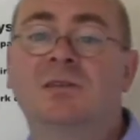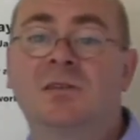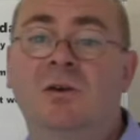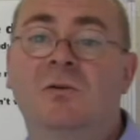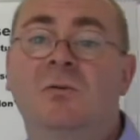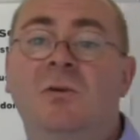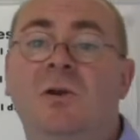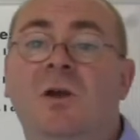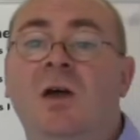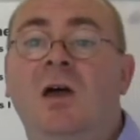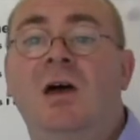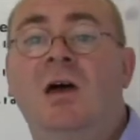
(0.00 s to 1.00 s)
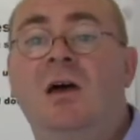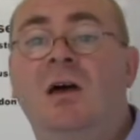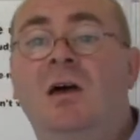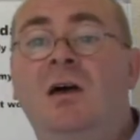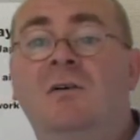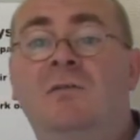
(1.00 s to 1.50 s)
So
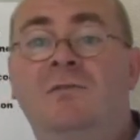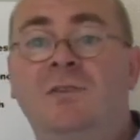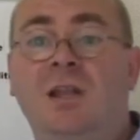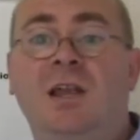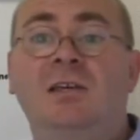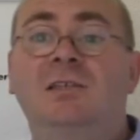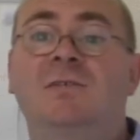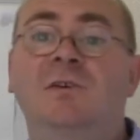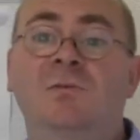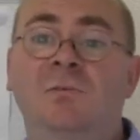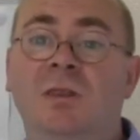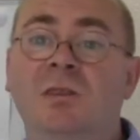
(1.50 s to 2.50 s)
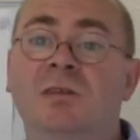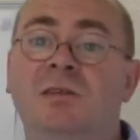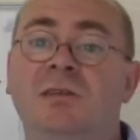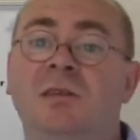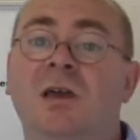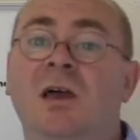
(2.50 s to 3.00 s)
for the last few
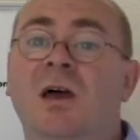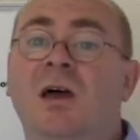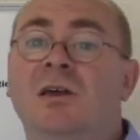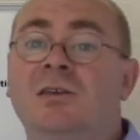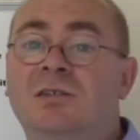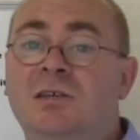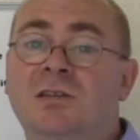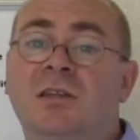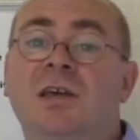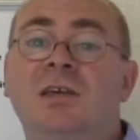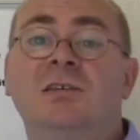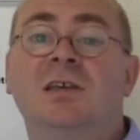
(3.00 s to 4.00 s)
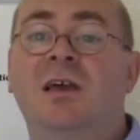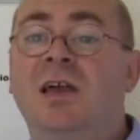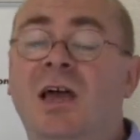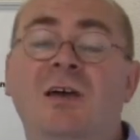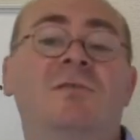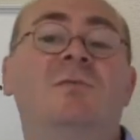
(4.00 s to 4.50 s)
months, Sundays
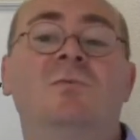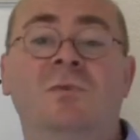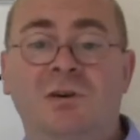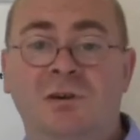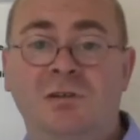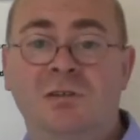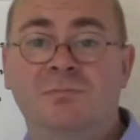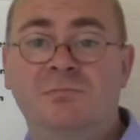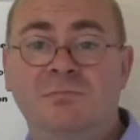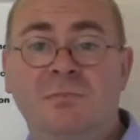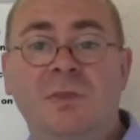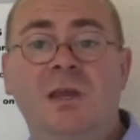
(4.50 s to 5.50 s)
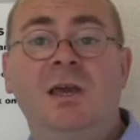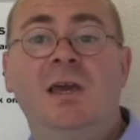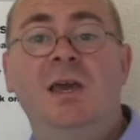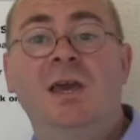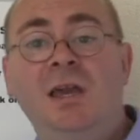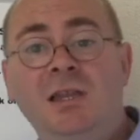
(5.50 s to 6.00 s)
I haven't worked.
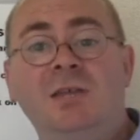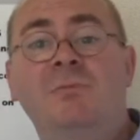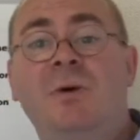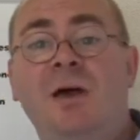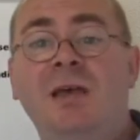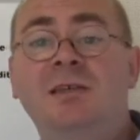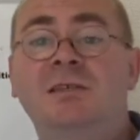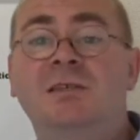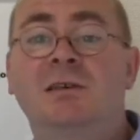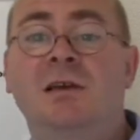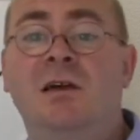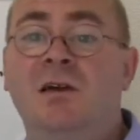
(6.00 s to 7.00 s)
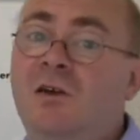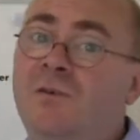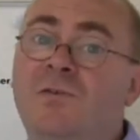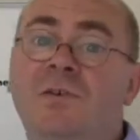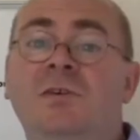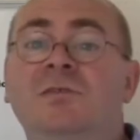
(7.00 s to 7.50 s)
In the past, I
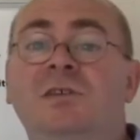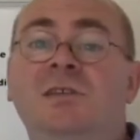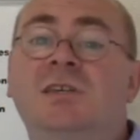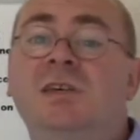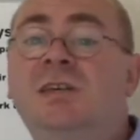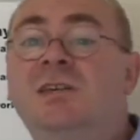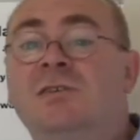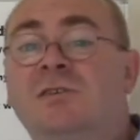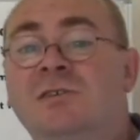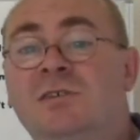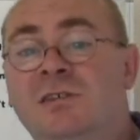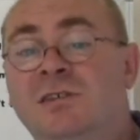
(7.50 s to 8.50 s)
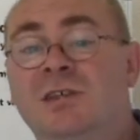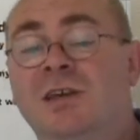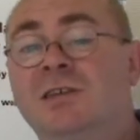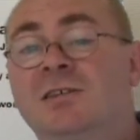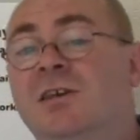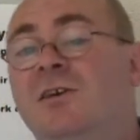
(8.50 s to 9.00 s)
often used to teach on
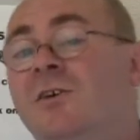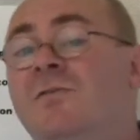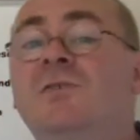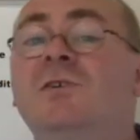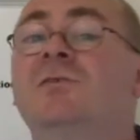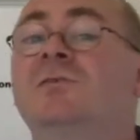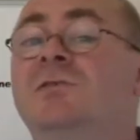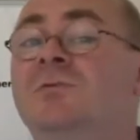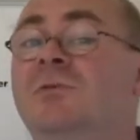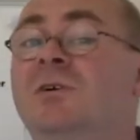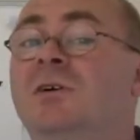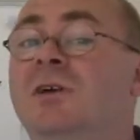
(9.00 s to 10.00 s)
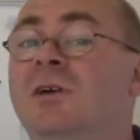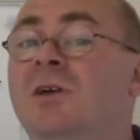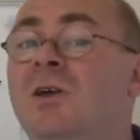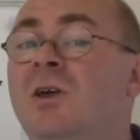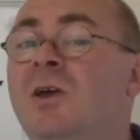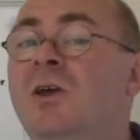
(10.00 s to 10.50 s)
Sundays. I often used to work.
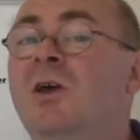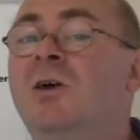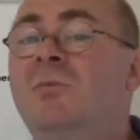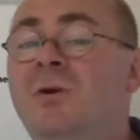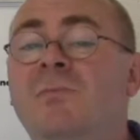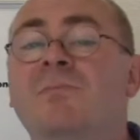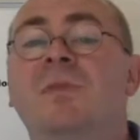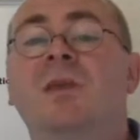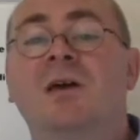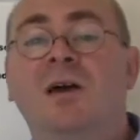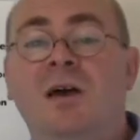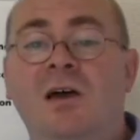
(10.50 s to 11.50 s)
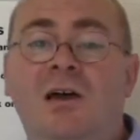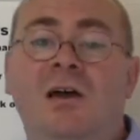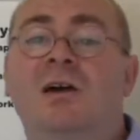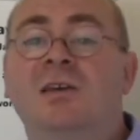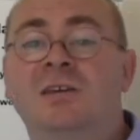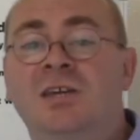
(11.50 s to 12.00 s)
But
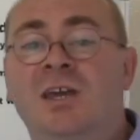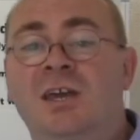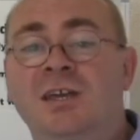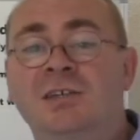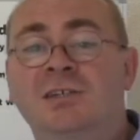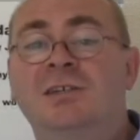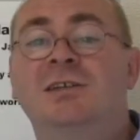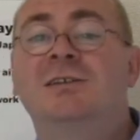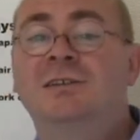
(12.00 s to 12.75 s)
I changed.